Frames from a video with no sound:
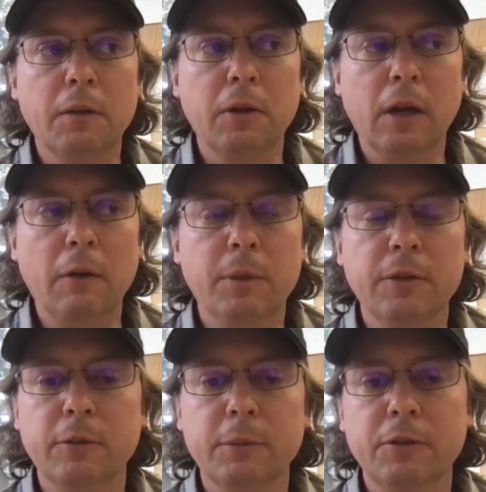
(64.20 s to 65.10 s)
there have been
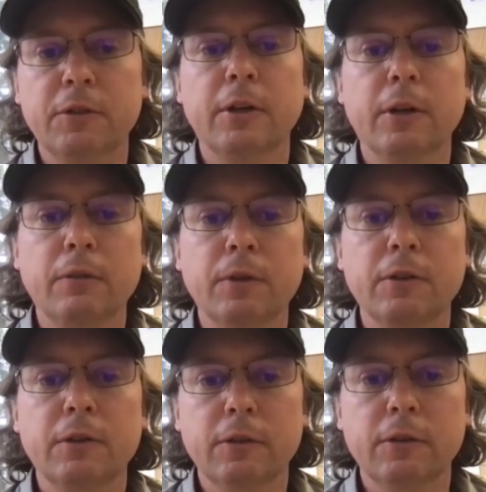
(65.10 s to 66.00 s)
some engineering
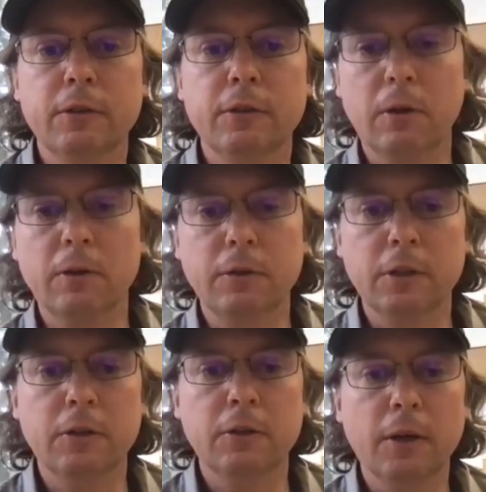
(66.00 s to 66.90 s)
fixes that have
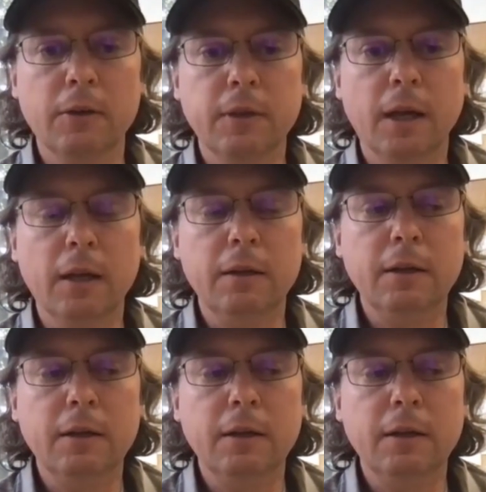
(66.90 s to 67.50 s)
largely addressed that.